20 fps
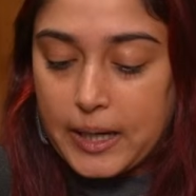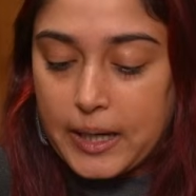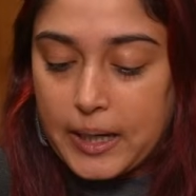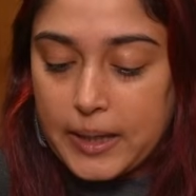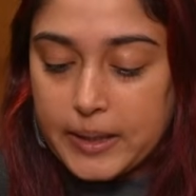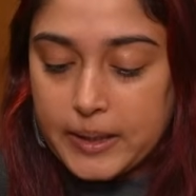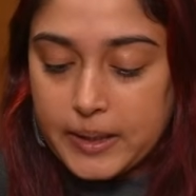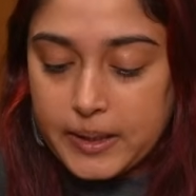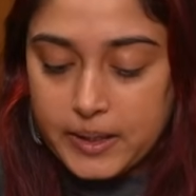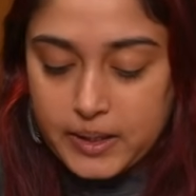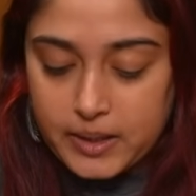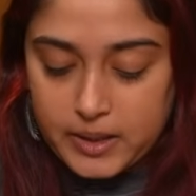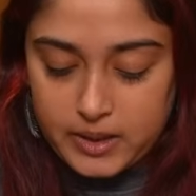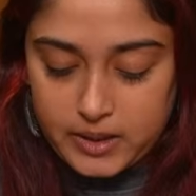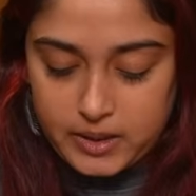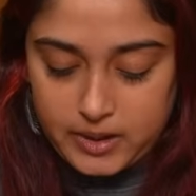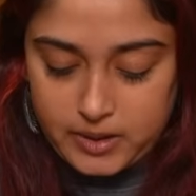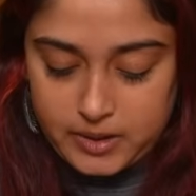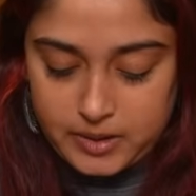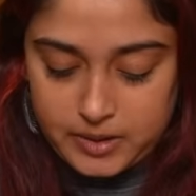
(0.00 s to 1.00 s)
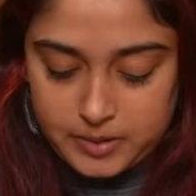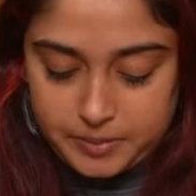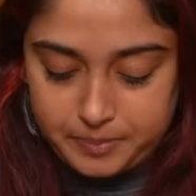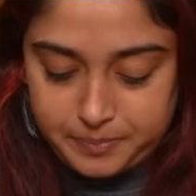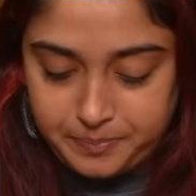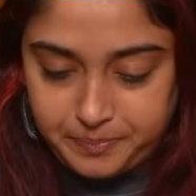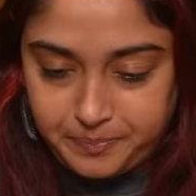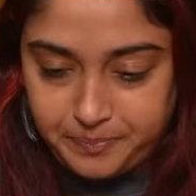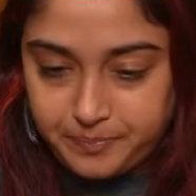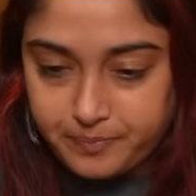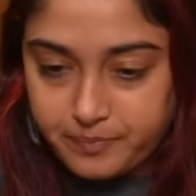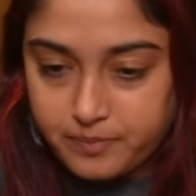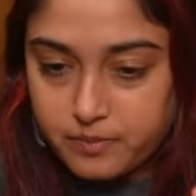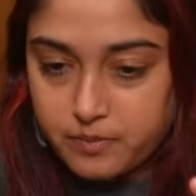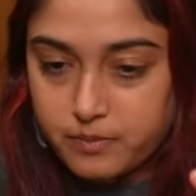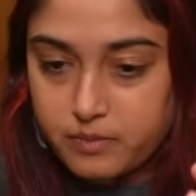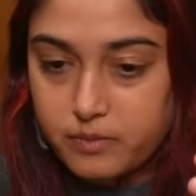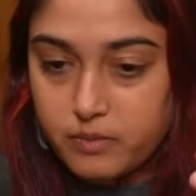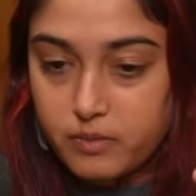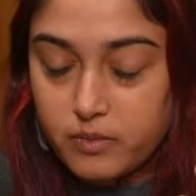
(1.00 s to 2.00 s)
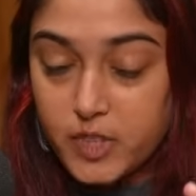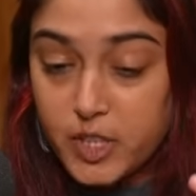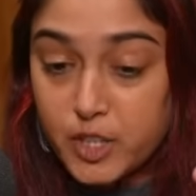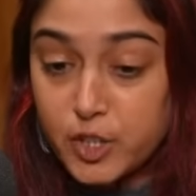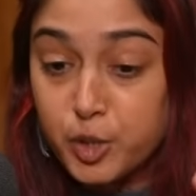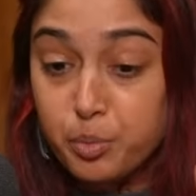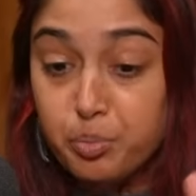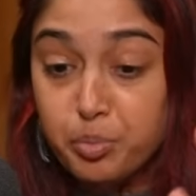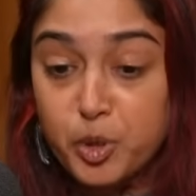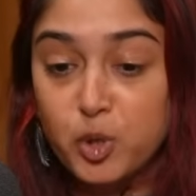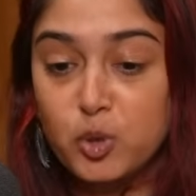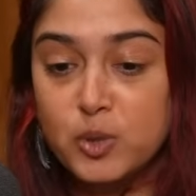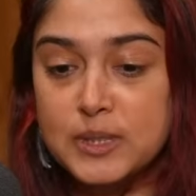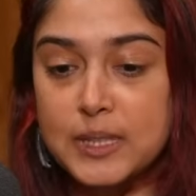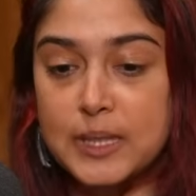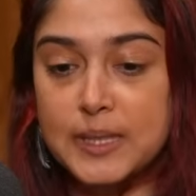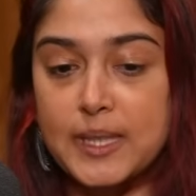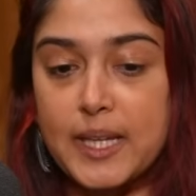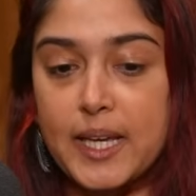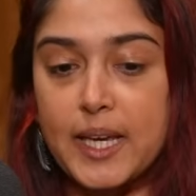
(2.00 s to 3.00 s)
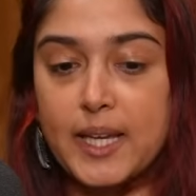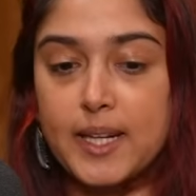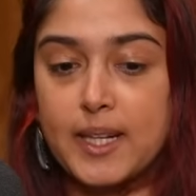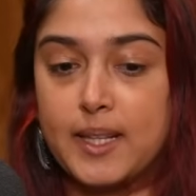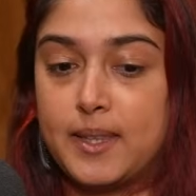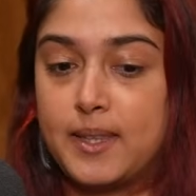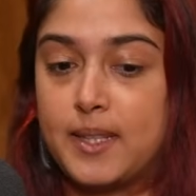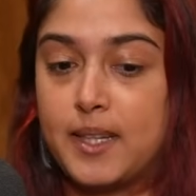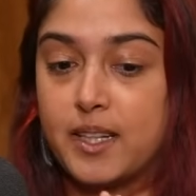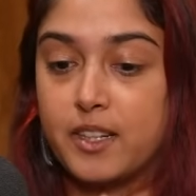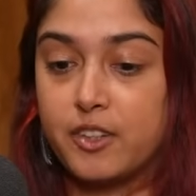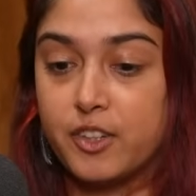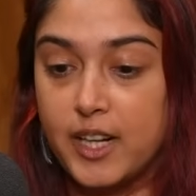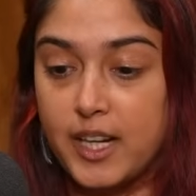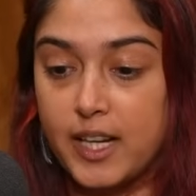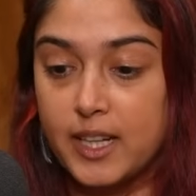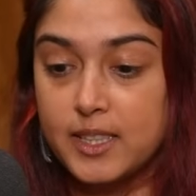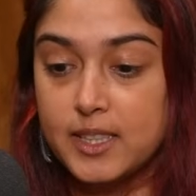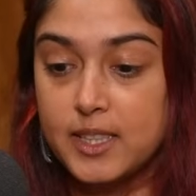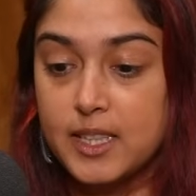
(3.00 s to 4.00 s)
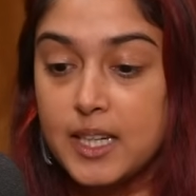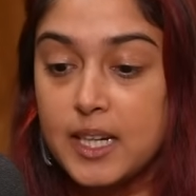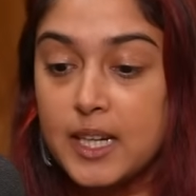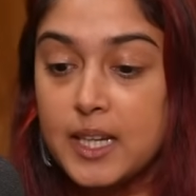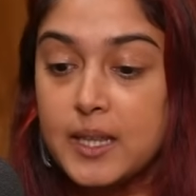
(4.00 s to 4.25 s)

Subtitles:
I think the pros are there and they're great.